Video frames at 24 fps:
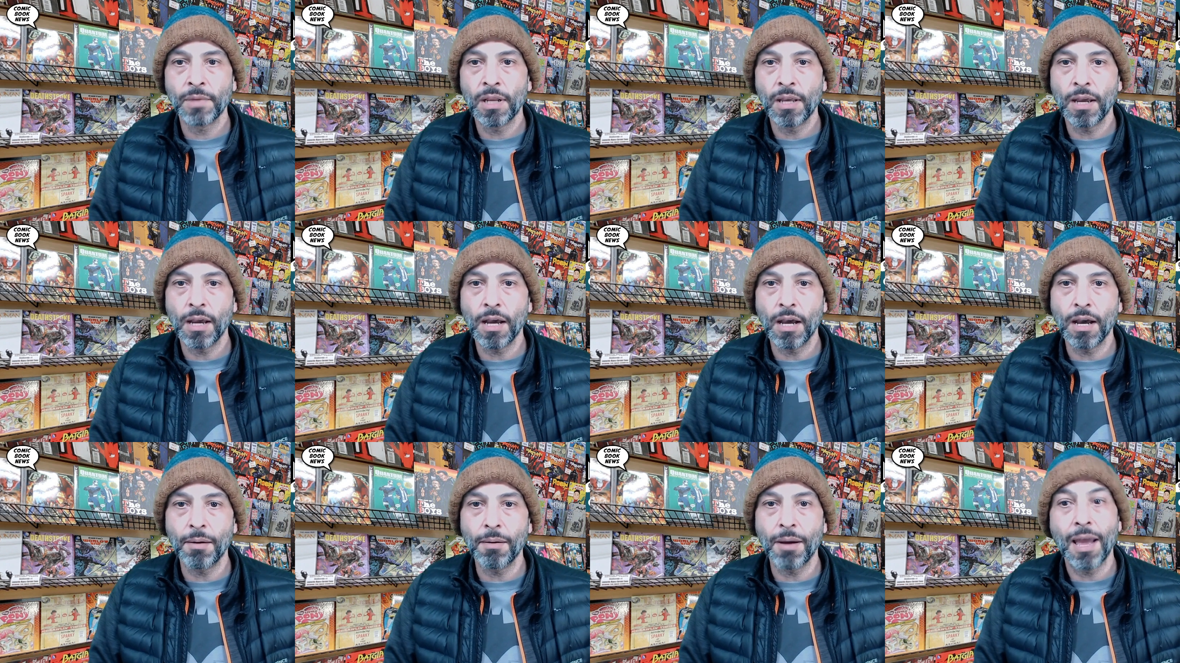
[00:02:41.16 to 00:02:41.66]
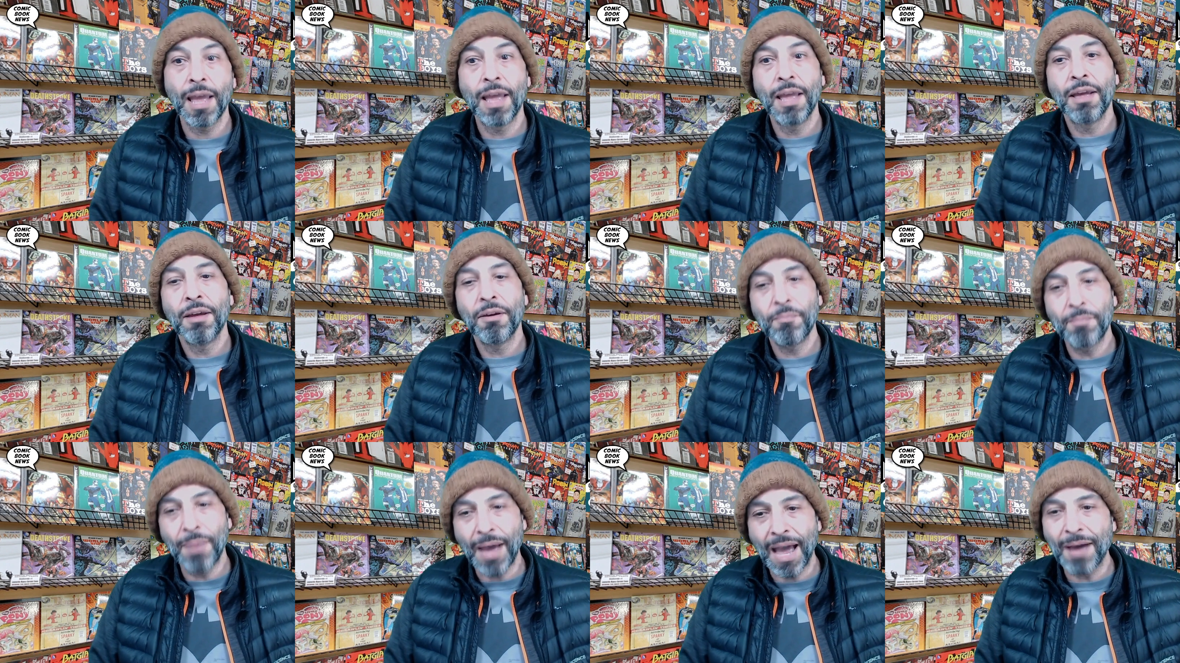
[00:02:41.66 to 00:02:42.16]
Uh,
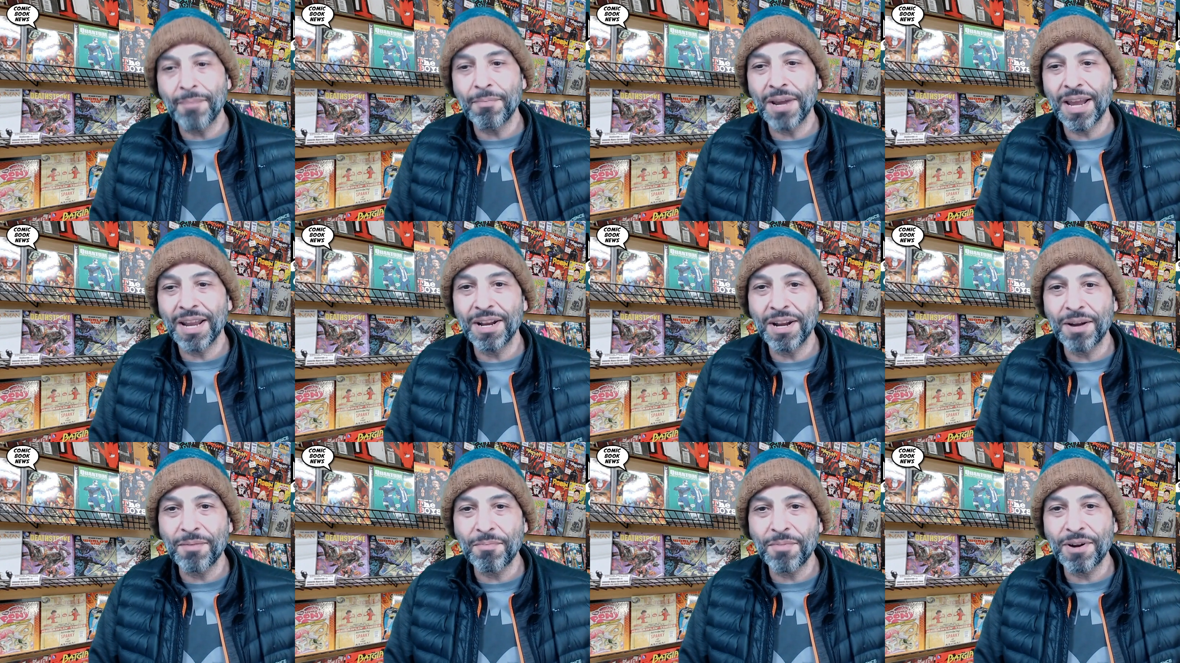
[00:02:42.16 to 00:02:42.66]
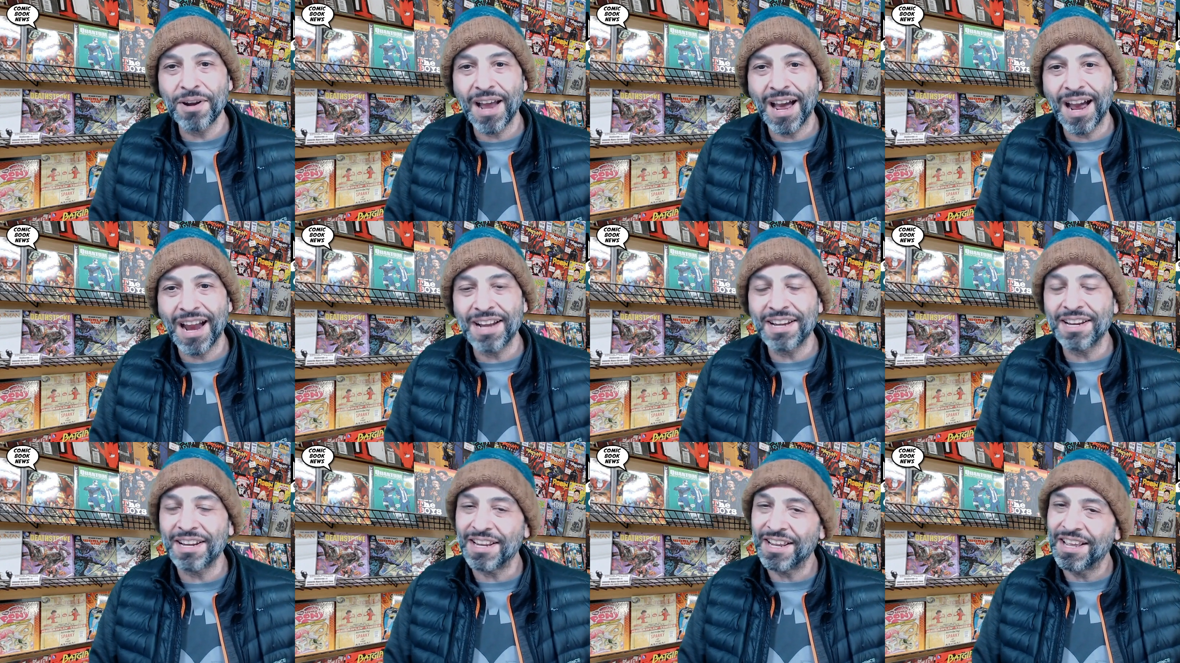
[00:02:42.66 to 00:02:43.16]
Batman number
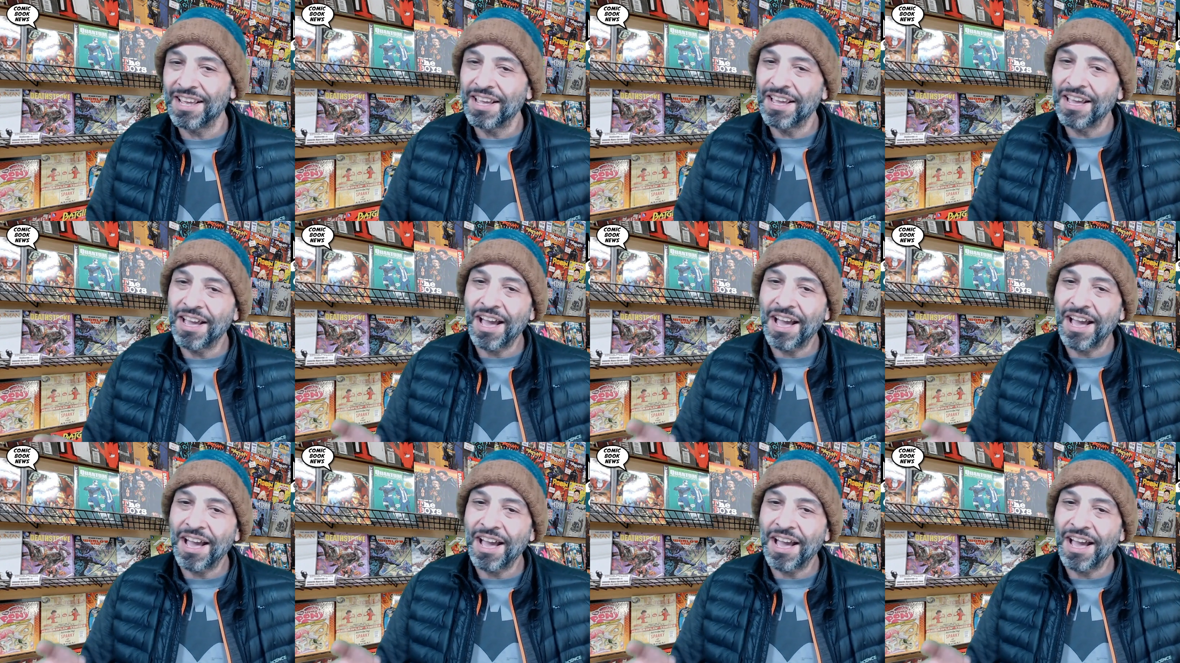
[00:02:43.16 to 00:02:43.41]
ninety.